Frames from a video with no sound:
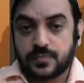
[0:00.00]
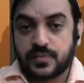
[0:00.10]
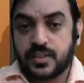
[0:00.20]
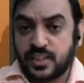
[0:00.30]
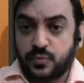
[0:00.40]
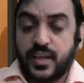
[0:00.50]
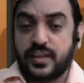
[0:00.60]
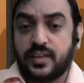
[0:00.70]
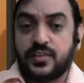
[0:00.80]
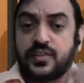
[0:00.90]
This is
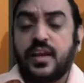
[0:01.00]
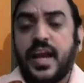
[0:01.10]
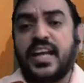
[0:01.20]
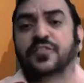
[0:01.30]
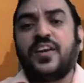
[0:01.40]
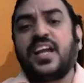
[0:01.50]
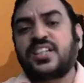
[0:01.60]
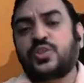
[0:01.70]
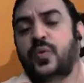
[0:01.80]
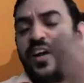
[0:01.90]
variance. And if I take a
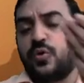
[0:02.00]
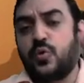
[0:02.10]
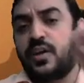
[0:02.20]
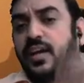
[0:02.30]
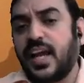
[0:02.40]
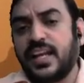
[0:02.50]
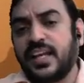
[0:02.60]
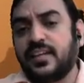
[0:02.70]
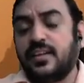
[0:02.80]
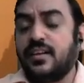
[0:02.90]
square root, I'll
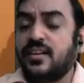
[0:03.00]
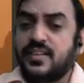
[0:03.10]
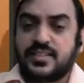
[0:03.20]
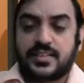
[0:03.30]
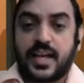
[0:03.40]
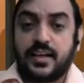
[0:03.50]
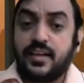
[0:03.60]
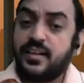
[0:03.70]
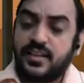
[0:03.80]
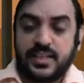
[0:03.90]
get the
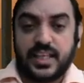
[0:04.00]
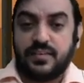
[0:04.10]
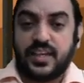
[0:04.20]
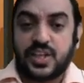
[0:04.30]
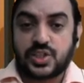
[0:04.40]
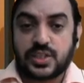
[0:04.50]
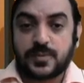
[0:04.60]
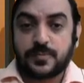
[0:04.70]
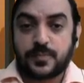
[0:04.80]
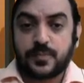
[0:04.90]
standard deviation.
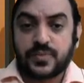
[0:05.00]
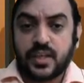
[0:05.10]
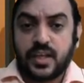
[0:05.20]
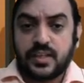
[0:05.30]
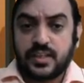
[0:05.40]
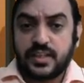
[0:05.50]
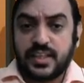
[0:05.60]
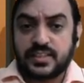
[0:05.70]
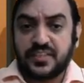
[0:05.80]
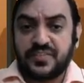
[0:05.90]

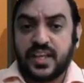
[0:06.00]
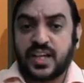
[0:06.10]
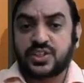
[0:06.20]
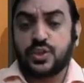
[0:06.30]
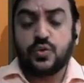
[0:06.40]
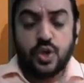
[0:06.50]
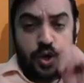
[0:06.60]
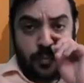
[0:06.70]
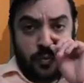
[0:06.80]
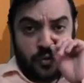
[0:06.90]
This, if they ask you
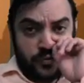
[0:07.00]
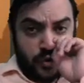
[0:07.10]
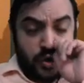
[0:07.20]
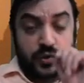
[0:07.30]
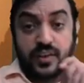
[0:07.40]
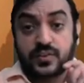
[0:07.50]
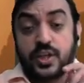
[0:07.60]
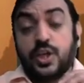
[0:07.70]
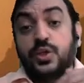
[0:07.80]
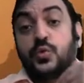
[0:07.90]
portfolio risk
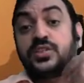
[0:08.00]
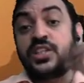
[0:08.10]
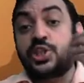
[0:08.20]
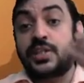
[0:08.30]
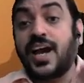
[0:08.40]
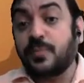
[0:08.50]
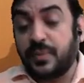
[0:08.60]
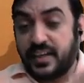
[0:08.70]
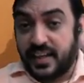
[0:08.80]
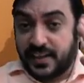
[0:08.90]
using Sharpe
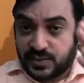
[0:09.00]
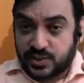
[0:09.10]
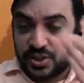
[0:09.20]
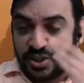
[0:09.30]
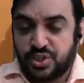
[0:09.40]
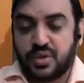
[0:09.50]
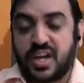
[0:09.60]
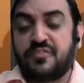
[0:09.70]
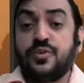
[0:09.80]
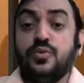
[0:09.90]
index, you
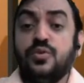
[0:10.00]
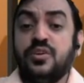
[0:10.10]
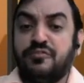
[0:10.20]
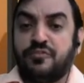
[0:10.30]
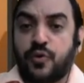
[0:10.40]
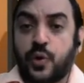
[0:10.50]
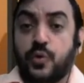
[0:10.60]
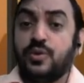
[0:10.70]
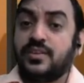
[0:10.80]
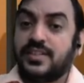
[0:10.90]
have to
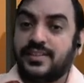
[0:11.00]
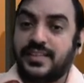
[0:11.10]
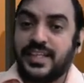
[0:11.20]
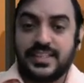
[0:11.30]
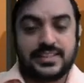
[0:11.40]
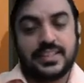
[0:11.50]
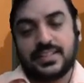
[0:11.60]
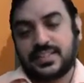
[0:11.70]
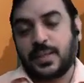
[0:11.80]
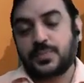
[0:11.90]
follow these
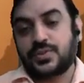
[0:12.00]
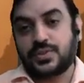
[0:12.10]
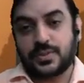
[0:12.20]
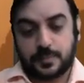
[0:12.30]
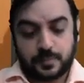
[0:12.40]
steps.